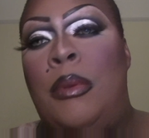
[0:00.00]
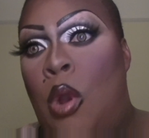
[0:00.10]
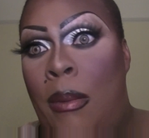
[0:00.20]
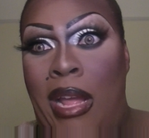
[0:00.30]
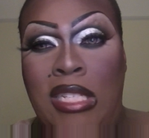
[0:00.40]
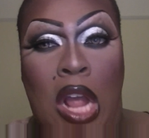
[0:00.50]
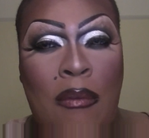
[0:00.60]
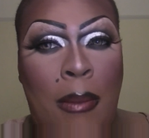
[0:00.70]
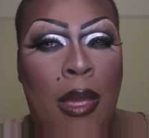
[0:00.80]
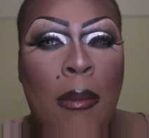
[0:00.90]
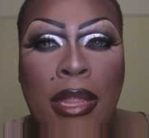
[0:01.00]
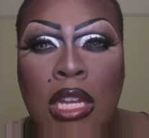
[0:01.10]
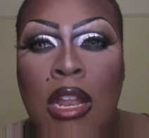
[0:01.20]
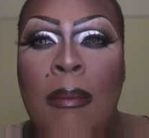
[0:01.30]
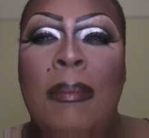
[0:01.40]
Normally I take off my makeup at the
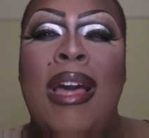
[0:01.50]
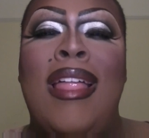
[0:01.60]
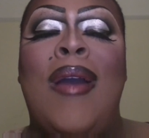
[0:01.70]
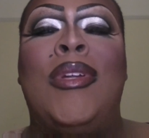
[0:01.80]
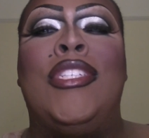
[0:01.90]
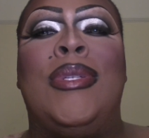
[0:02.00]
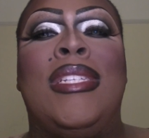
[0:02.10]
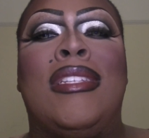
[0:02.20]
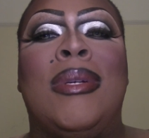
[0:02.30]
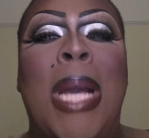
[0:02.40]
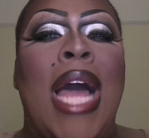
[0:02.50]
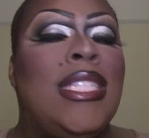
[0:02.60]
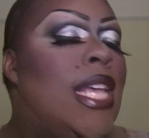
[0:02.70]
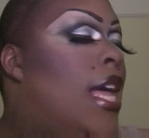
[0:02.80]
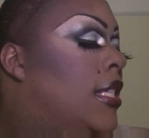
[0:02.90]
club, but I want to do this little
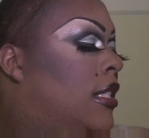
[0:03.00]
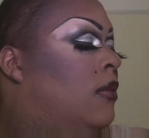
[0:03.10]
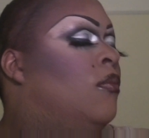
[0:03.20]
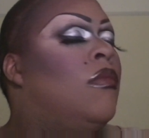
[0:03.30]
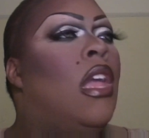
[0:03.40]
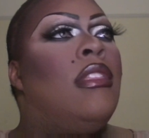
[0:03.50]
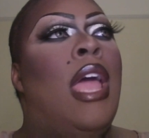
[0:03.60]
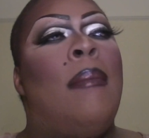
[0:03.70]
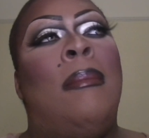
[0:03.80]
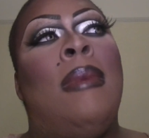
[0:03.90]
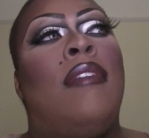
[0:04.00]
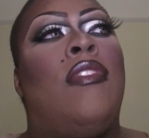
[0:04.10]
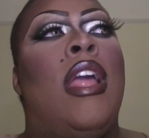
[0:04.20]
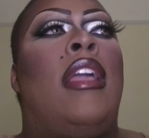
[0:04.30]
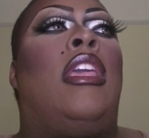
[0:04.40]
contest that my
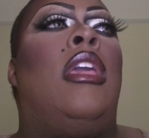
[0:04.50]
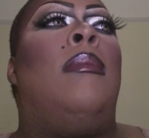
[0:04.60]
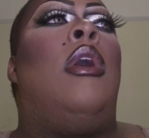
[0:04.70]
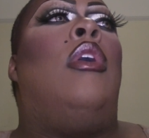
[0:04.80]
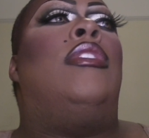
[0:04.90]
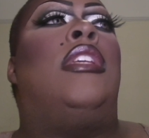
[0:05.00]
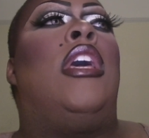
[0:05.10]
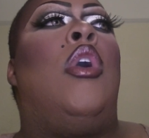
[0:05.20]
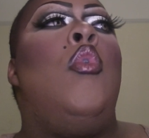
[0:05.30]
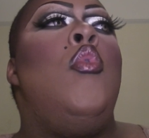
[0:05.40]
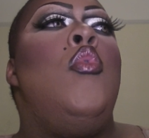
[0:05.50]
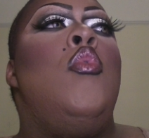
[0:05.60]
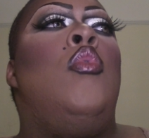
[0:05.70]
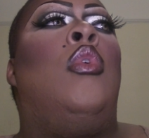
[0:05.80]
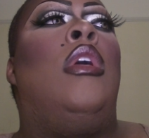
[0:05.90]
friend Chemo said,
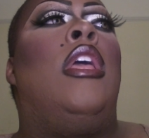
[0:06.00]
ooh,